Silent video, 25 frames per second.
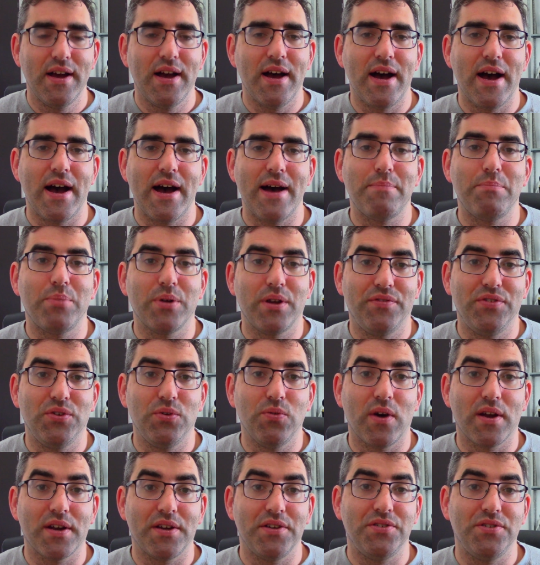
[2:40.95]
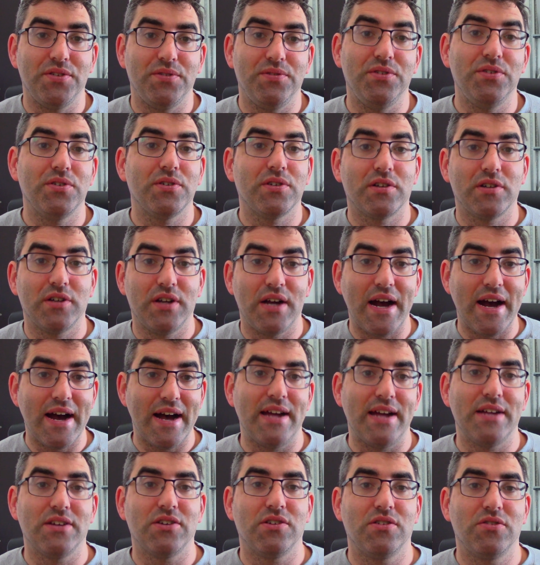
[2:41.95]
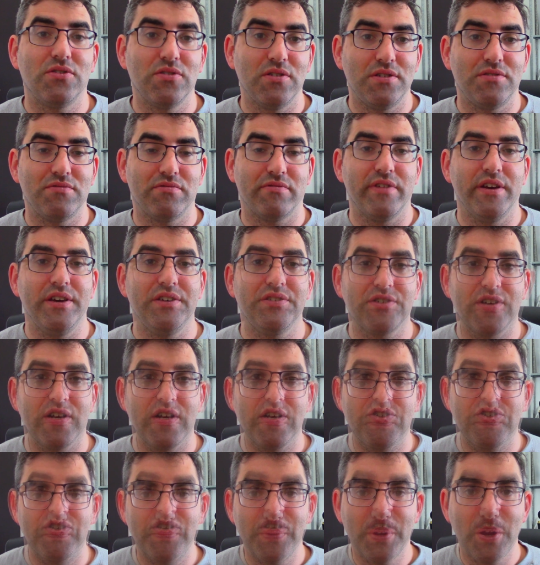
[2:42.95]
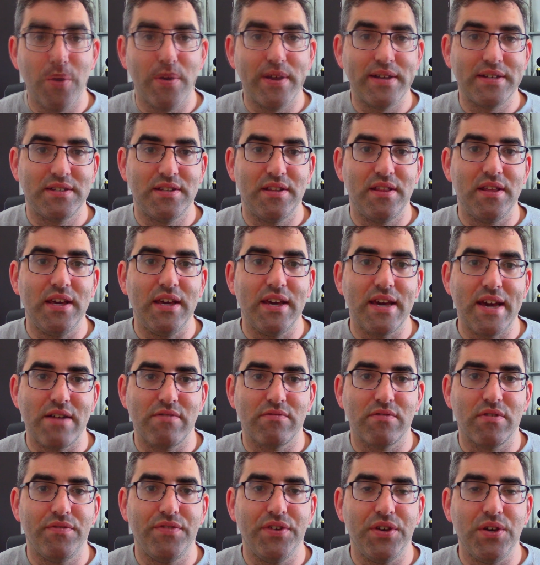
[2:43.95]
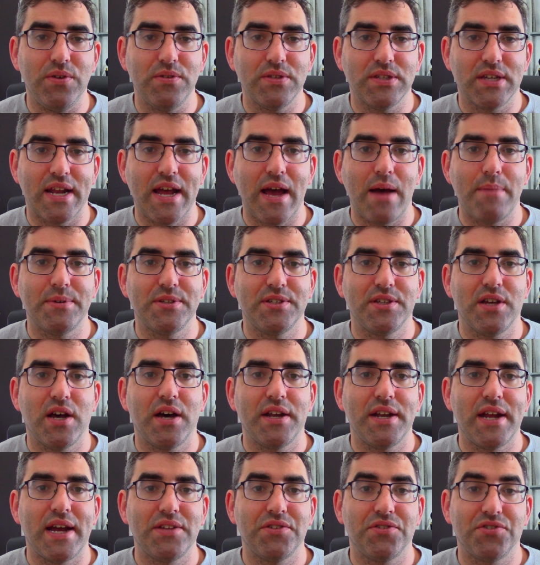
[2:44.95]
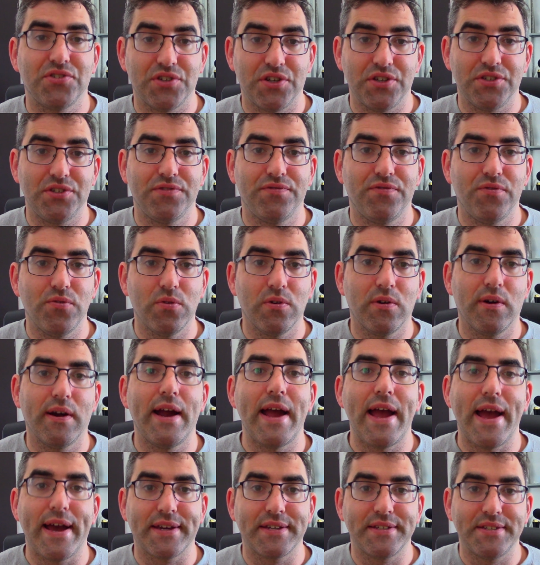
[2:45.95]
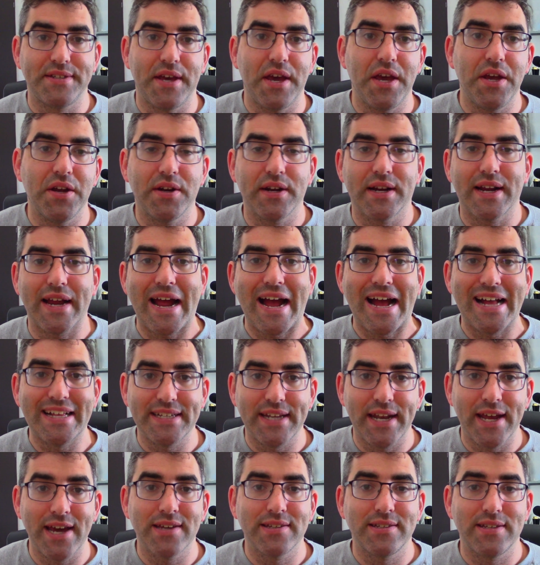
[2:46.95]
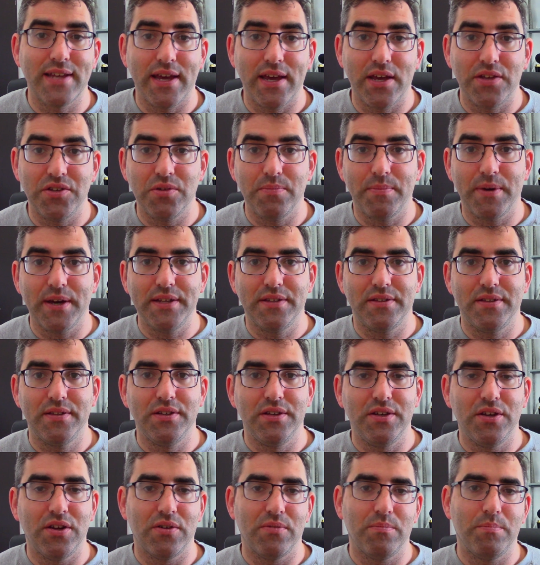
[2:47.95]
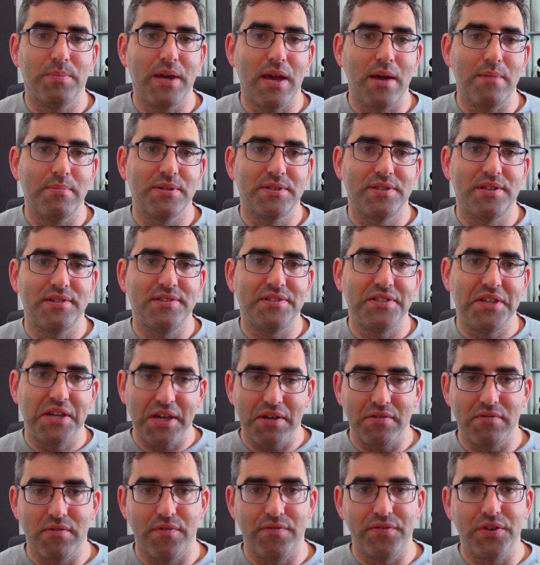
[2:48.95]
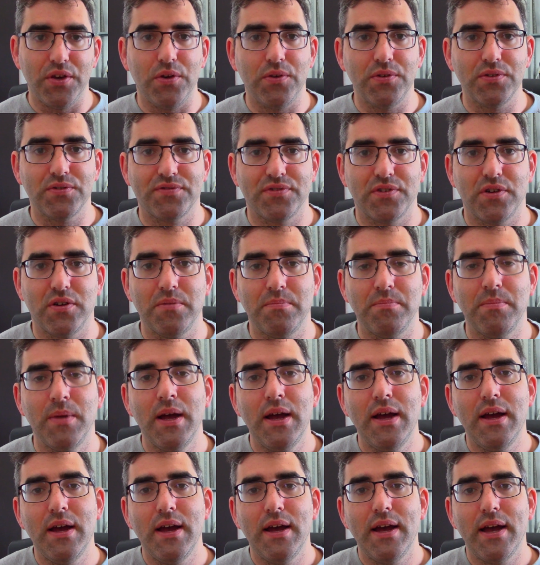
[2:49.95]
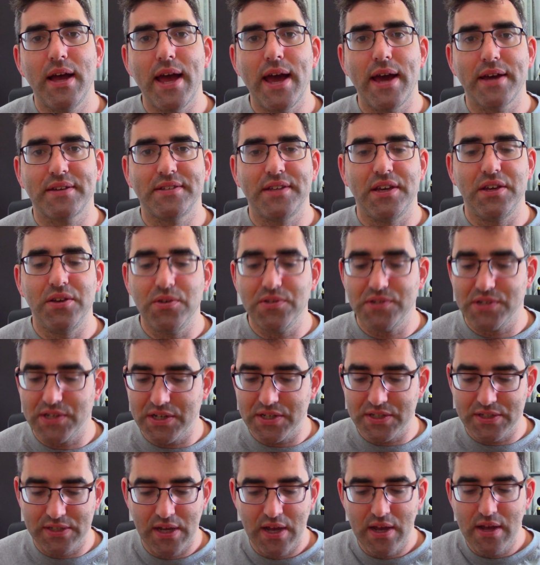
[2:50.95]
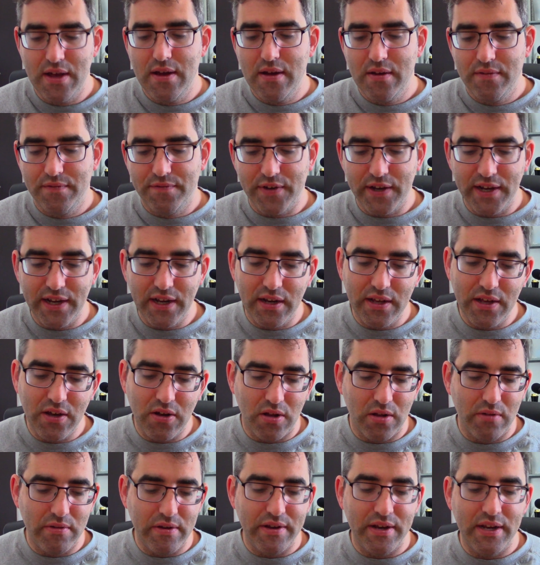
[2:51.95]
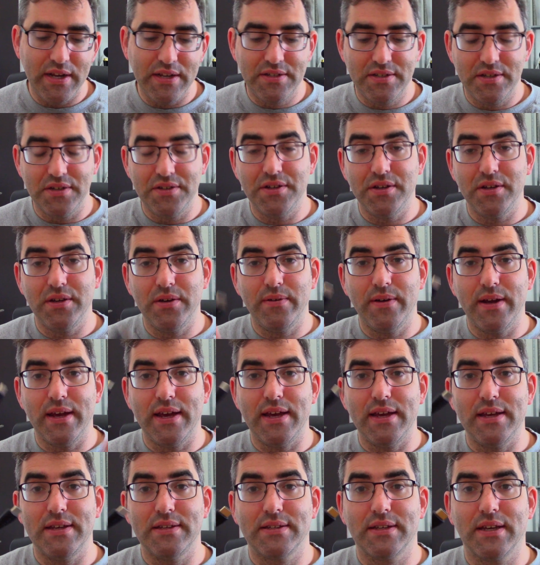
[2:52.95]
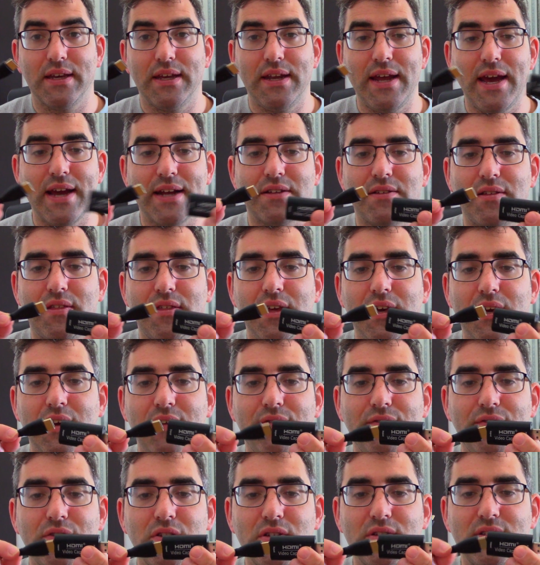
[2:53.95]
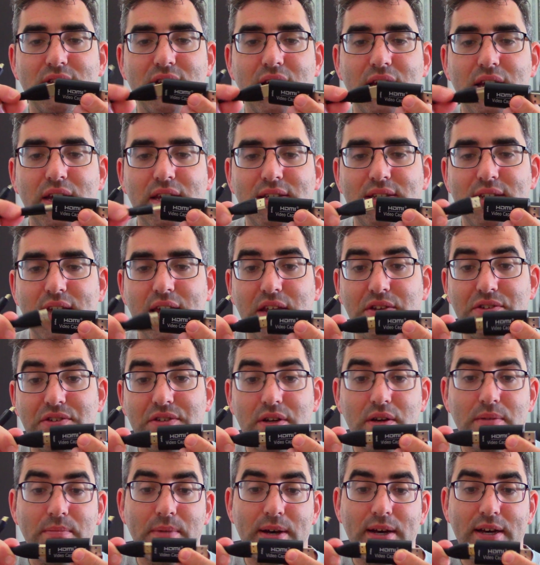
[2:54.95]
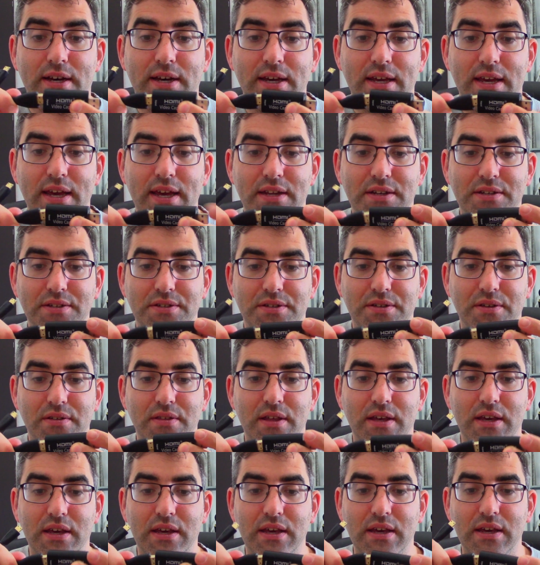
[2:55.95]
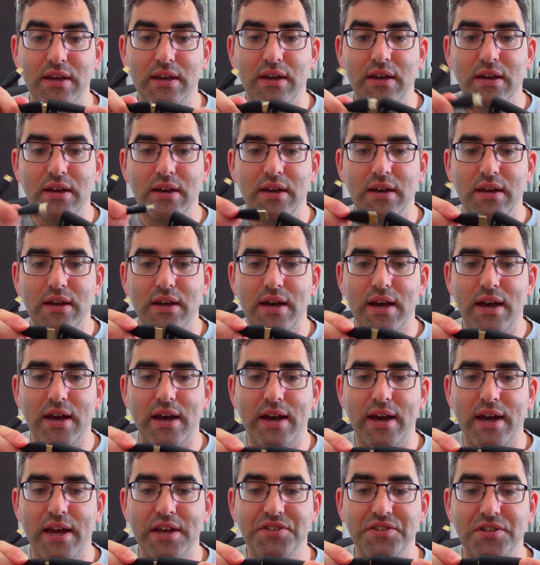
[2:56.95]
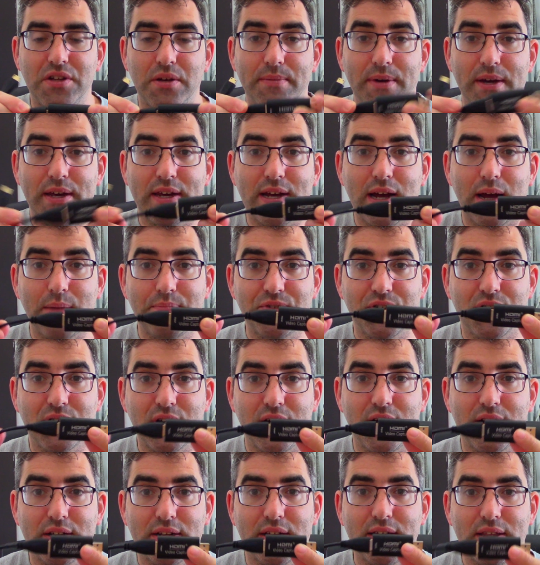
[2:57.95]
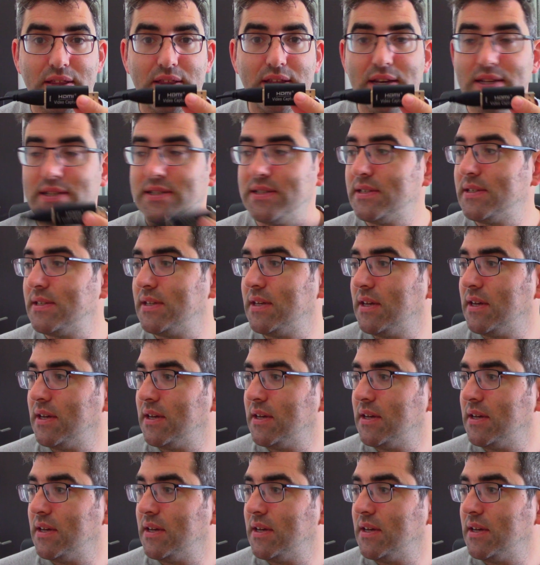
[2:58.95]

But if you want to do your good research, go into the reviews on Amazon and search for XA or Canon XA, and you might, you know, be able to see reviews from XA users. Finally, all you need to do is connect the full-size HDMI into the HDMI capture card like this.